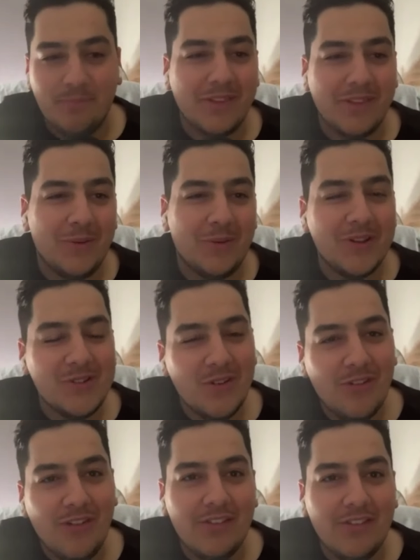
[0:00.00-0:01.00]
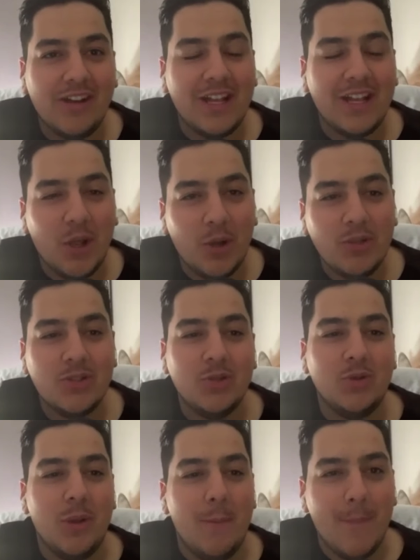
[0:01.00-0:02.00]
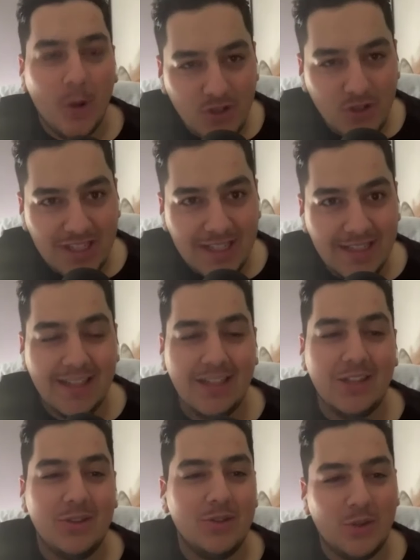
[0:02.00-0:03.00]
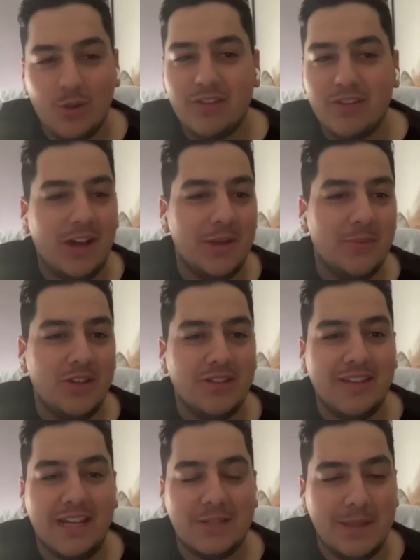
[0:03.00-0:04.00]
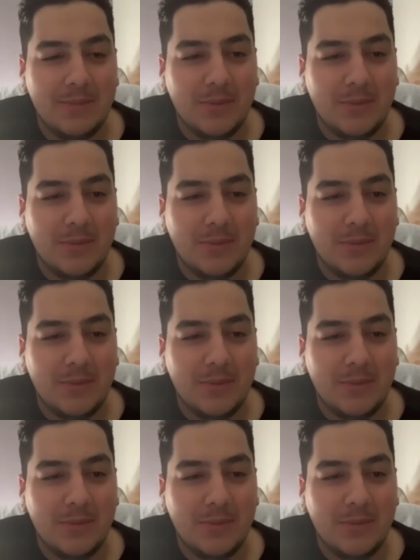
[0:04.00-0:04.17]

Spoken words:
what is your favorite and go-to emoji that you use all the time when you